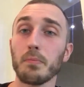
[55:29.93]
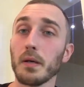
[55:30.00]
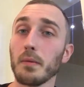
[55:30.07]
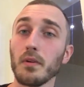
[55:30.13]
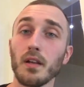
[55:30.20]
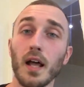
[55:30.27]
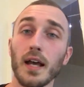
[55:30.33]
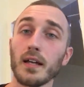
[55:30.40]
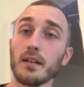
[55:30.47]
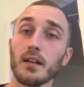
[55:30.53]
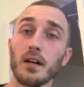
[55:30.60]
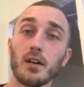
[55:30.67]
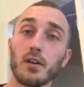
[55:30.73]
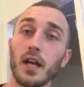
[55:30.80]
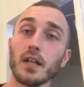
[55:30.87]
people
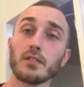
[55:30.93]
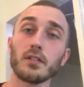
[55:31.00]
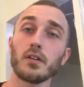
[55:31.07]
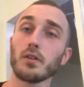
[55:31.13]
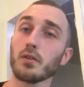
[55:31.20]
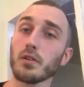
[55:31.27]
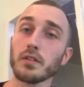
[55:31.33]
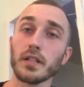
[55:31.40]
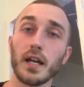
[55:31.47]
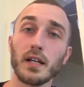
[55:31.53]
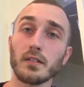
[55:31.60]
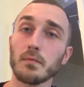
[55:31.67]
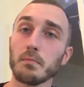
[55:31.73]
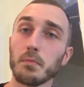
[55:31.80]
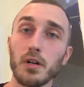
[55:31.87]
like
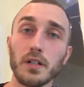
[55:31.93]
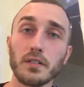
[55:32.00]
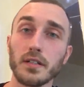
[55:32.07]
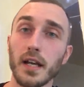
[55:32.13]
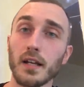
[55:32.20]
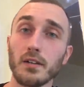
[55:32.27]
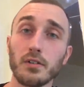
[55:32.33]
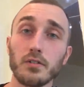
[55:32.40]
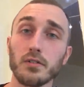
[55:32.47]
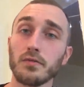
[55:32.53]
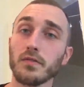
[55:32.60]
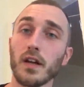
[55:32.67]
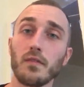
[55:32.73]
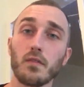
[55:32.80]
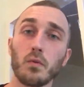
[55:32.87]
Ocasio-Cortez and Bernie Sanders,
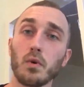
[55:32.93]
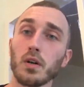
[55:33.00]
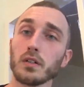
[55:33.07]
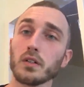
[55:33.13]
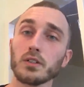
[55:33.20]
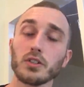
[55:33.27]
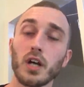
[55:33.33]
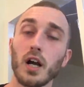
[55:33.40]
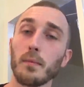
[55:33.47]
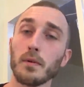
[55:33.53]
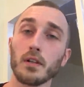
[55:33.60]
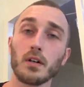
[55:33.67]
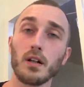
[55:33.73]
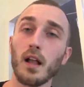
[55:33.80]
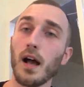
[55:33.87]
who've never worked a job
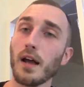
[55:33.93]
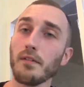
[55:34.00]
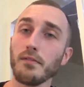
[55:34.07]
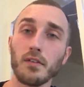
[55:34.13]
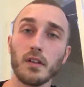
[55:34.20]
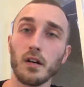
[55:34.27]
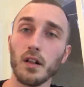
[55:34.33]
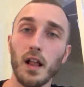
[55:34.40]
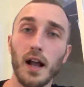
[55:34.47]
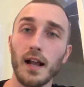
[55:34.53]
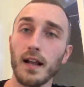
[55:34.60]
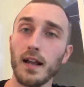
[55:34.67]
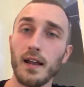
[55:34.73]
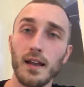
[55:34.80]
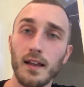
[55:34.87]
in their life, and they're
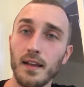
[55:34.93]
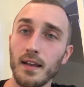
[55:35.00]
like,